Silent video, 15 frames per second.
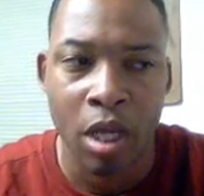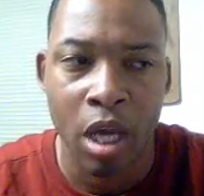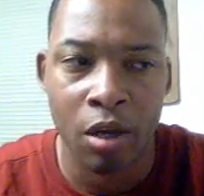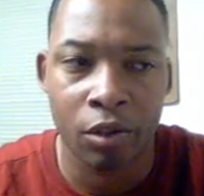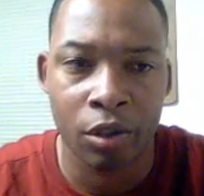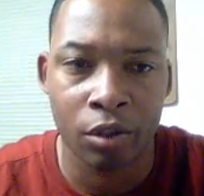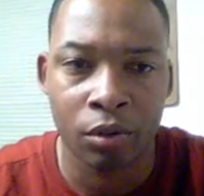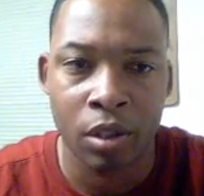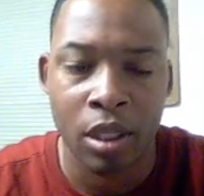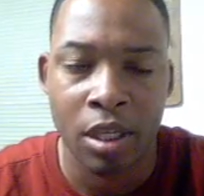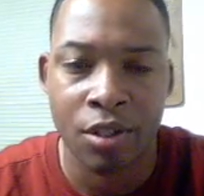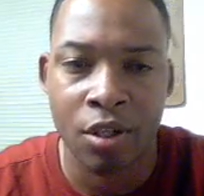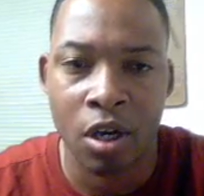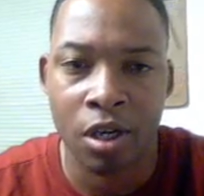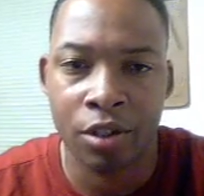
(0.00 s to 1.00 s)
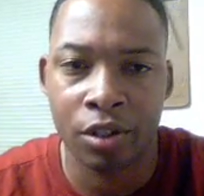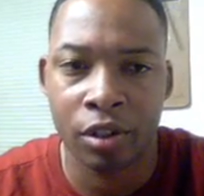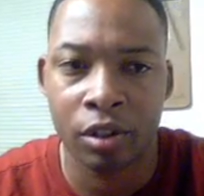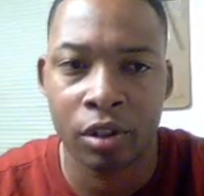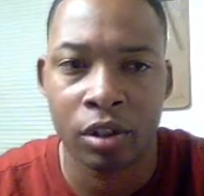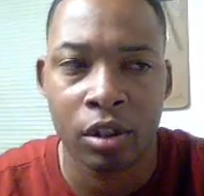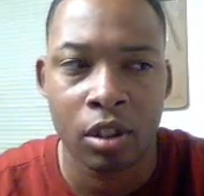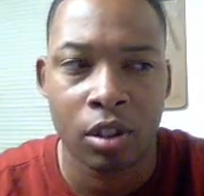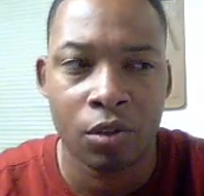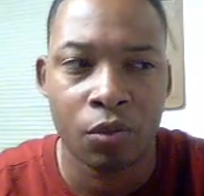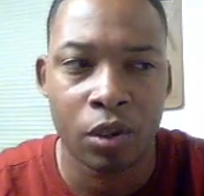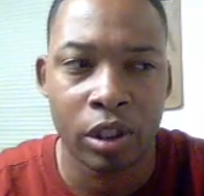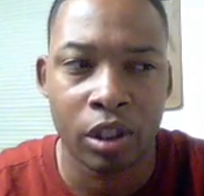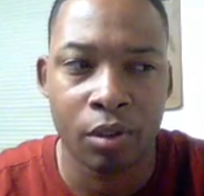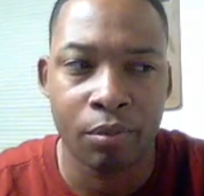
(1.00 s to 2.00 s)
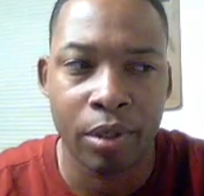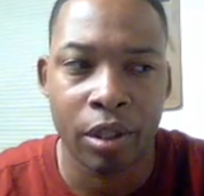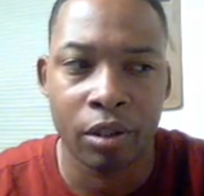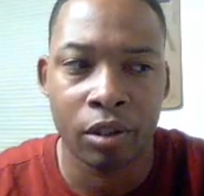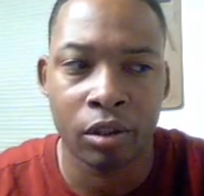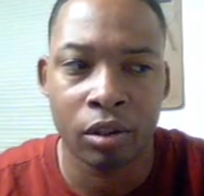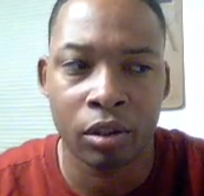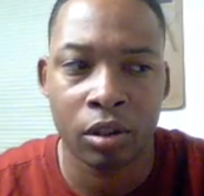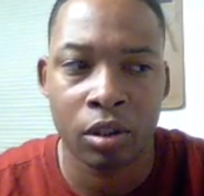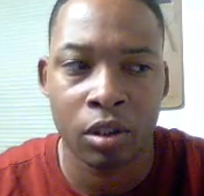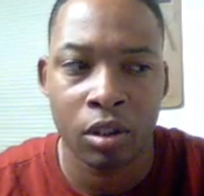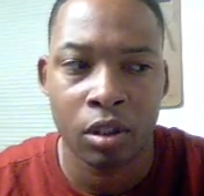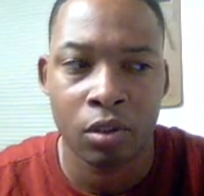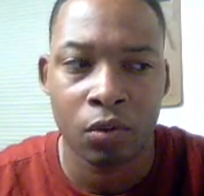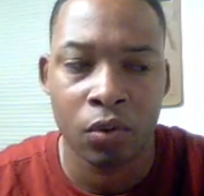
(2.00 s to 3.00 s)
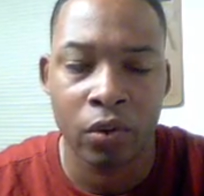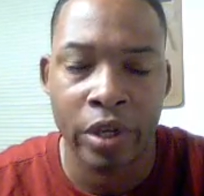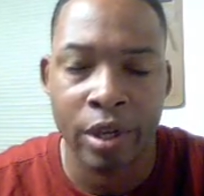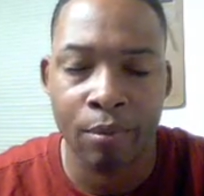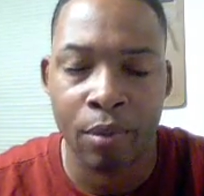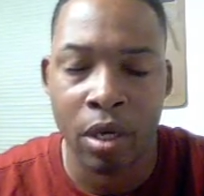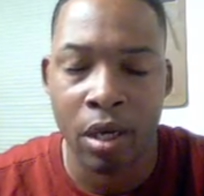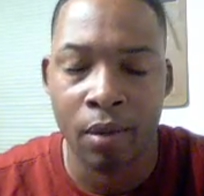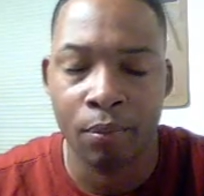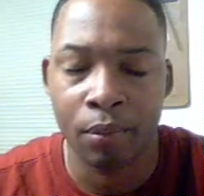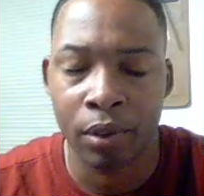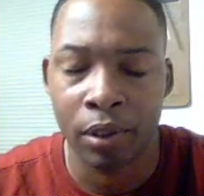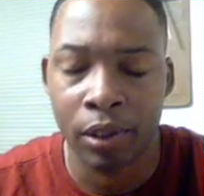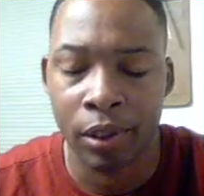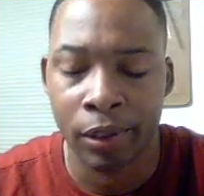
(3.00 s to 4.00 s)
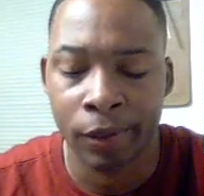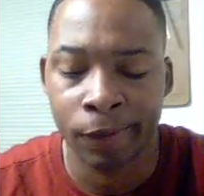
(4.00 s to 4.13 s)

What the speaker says: I don't know. It's hard to really compare with hip hop, but